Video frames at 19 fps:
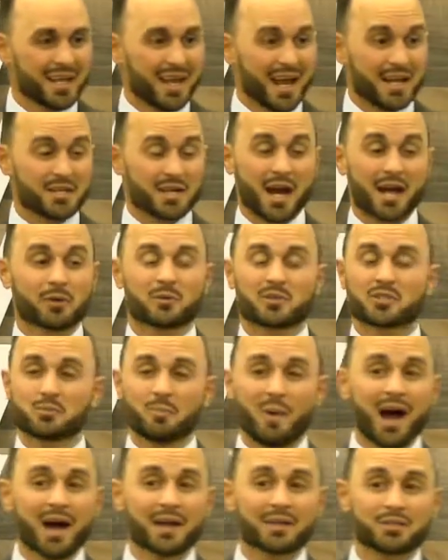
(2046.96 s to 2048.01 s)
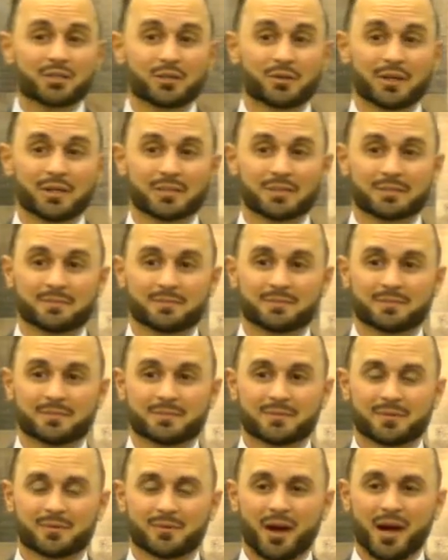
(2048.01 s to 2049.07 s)
and you got to respond to it,
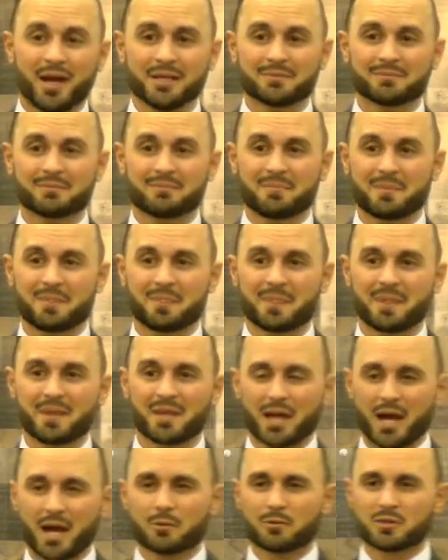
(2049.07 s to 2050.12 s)
right? You got to